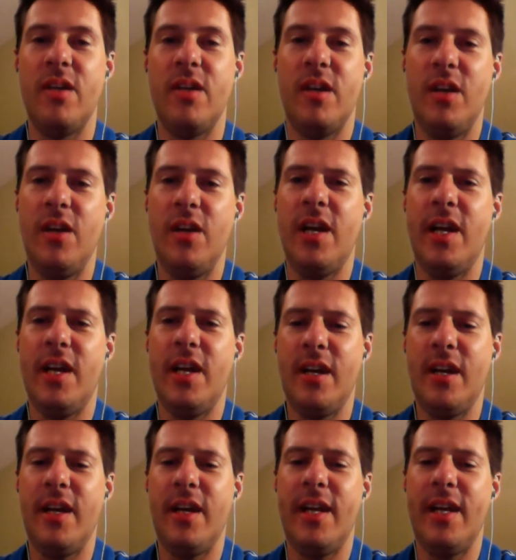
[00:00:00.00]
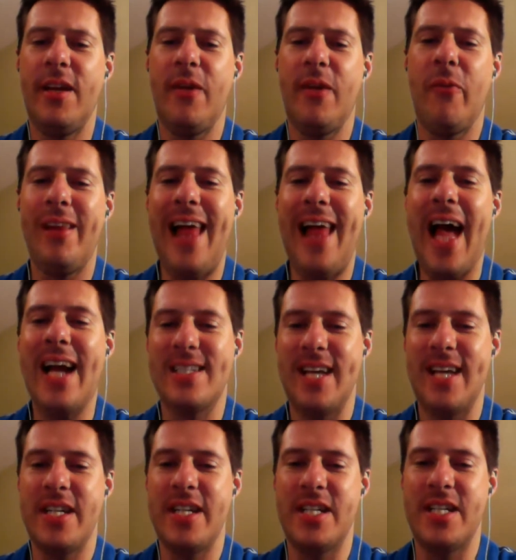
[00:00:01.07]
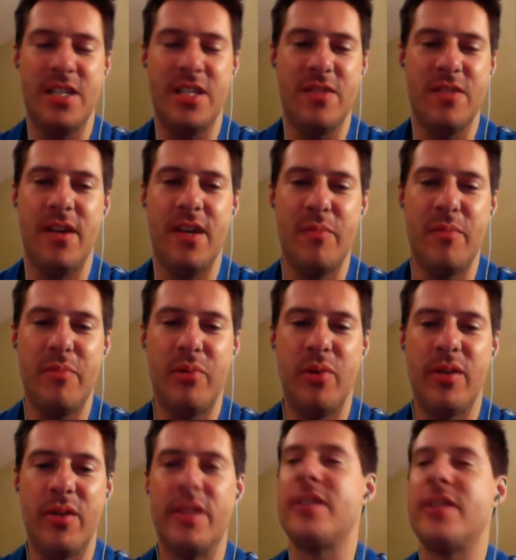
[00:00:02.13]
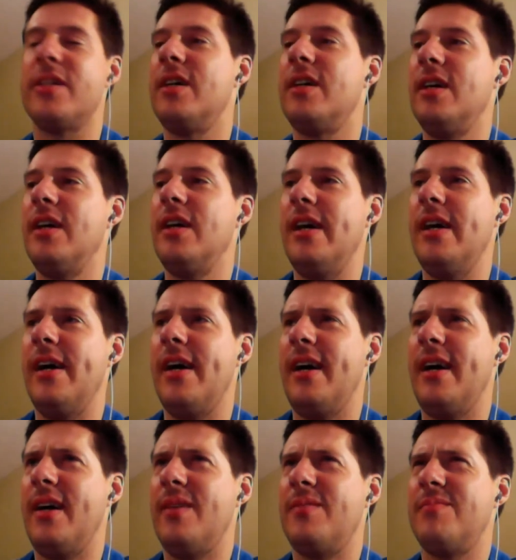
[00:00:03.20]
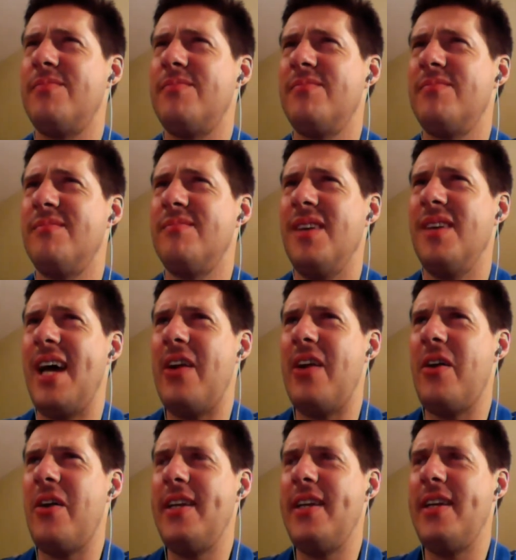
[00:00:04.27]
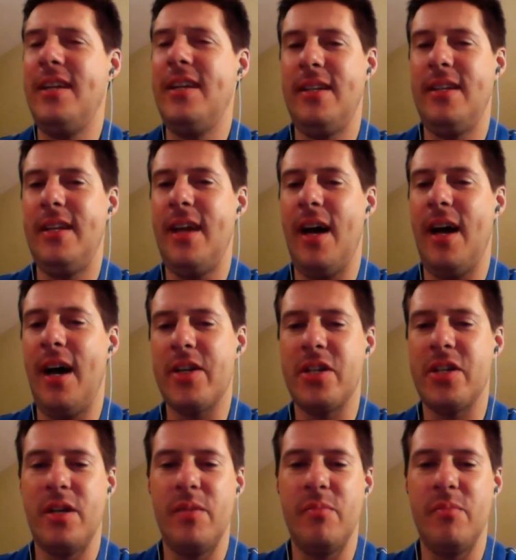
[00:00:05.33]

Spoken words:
You gotta get that relaxation. It's very important. I don't know. I did the auction on